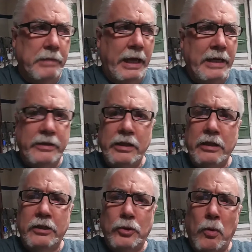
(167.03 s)

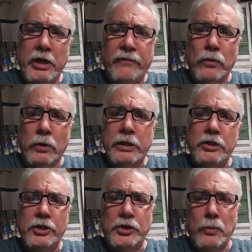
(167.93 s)
18 to 24
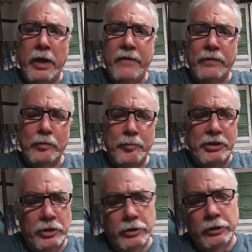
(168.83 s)
inches away from the
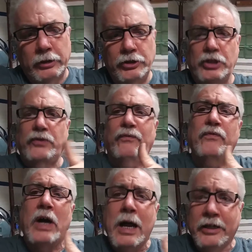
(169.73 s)
material and just
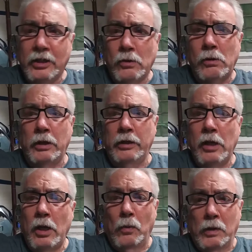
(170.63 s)
fogging on
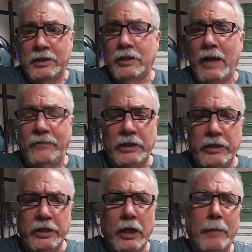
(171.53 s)
what's left in
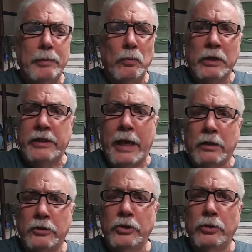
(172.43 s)
the cup. And what
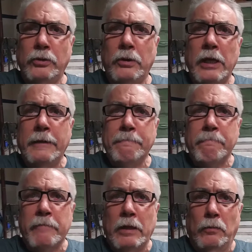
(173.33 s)
that'll do,
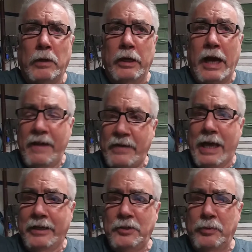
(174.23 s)
what I've
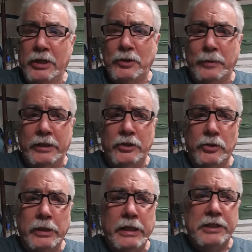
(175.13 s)
had experience with it
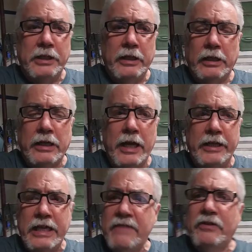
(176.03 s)
doing, is it kind
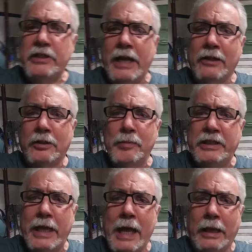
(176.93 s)
of evens out the
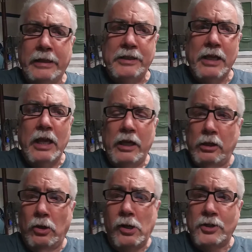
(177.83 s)
metallics.
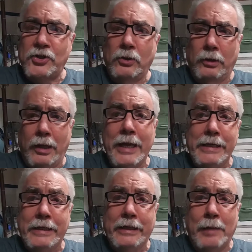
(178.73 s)
It'll also
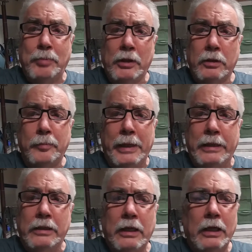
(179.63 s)
lighten it up a little
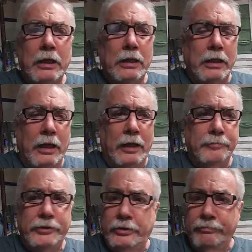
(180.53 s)
bit.
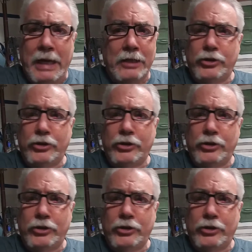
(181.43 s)
Not